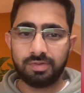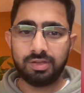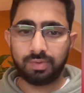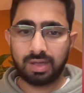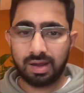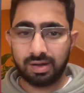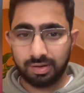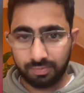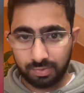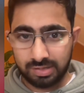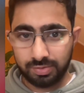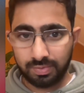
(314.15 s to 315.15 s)
You can,
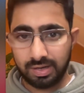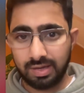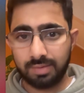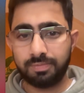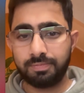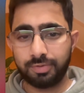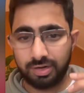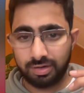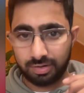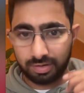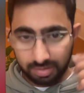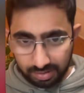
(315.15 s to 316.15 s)
once you put
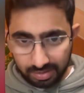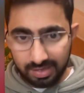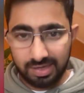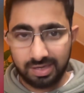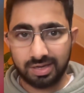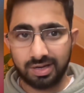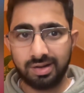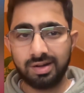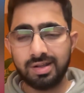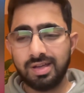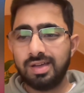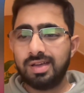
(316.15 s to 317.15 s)
your key here,
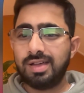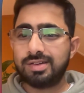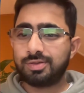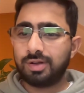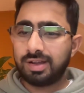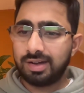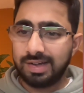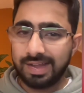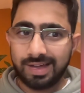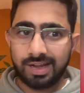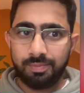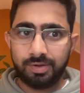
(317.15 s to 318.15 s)
it's gonna
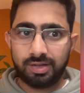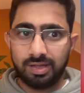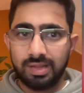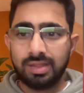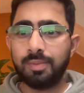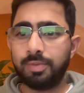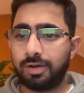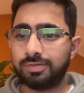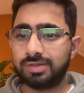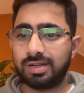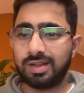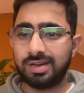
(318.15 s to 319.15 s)
decrypt in the
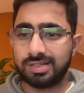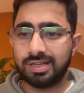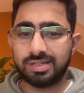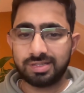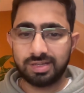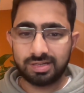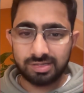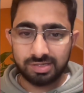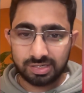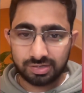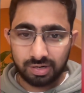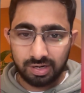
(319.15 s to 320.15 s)
browser. It's
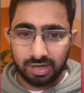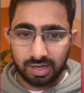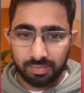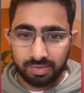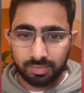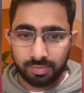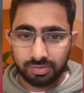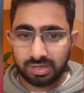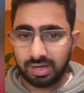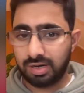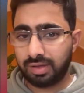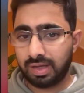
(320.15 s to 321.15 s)
just gonna decrypt in the browser,
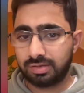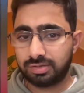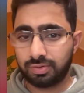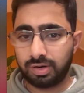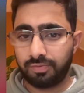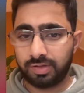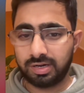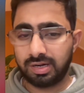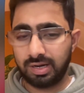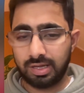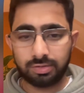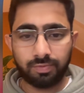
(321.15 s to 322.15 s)
and you can store it for
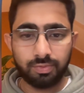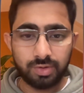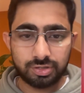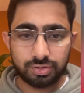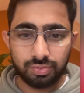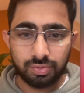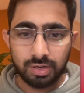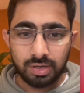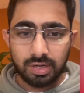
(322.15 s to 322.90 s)
30 days if you wish to.